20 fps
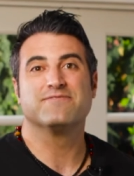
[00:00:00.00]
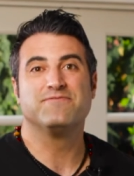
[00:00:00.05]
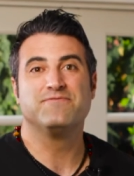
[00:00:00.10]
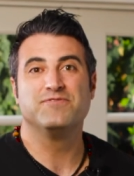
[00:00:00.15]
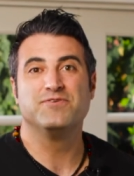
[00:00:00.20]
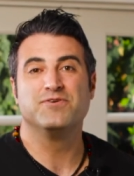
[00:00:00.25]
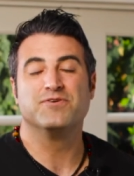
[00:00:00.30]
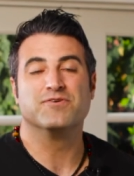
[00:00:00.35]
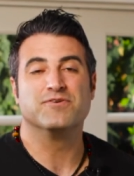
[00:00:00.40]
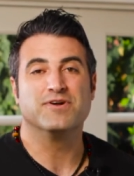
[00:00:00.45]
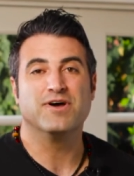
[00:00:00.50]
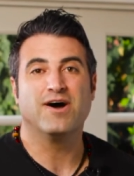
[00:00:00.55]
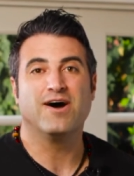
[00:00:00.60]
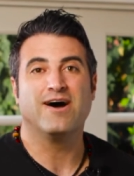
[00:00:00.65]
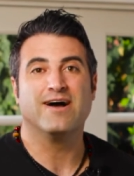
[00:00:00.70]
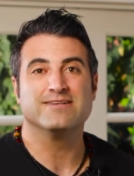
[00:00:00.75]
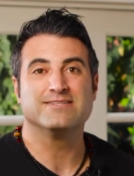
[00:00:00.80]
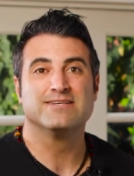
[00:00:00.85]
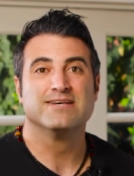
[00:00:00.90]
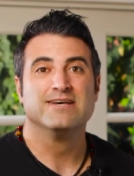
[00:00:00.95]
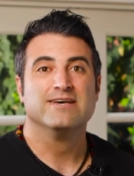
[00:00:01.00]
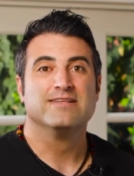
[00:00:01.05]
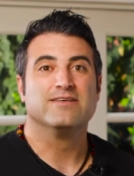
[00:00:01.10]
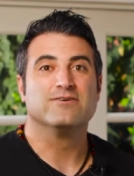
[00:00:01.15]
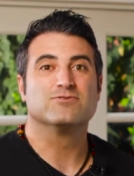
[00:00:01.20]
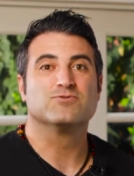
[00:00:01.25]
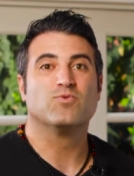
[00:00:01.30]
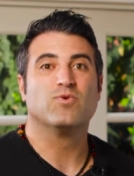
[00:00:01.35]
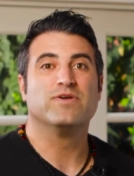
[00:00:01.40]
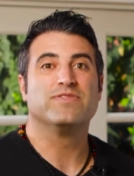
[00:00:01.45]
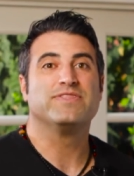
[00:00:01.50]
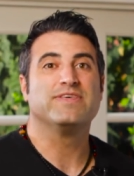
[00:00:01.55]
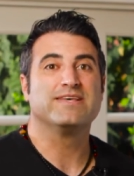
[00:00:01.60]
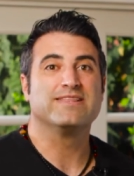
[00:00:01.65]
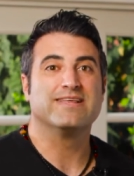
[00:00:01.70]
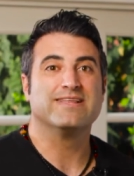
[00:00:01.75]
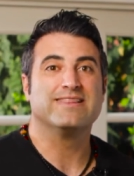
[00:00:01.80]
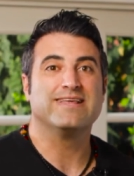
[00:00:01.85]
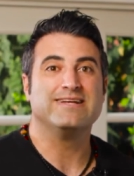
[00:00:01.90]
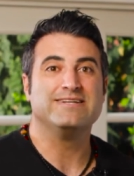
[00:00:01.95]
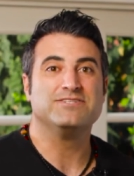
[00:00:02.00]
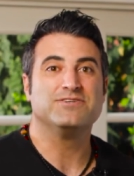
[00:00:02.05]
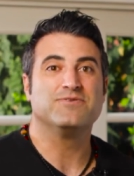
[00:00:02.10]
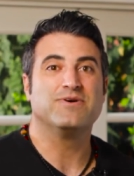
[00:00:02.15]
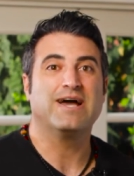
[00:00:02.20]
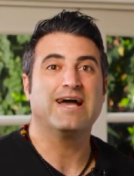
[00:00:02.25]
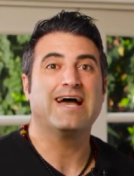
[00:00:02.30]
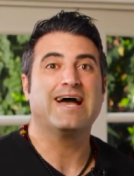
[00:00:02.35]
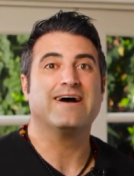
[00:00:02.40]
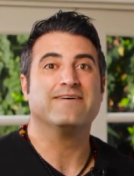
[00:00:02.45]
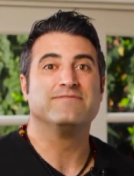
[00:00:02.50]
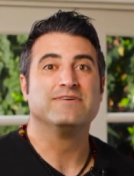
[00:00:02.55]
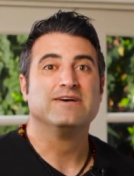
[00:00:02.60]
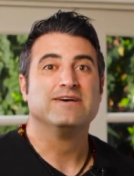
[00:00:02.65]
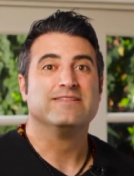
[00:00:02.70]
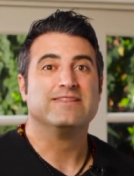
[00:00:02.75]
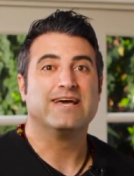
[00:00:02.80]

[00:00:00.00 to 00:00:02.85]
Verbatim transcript: the food or not, there's one thing that they do have.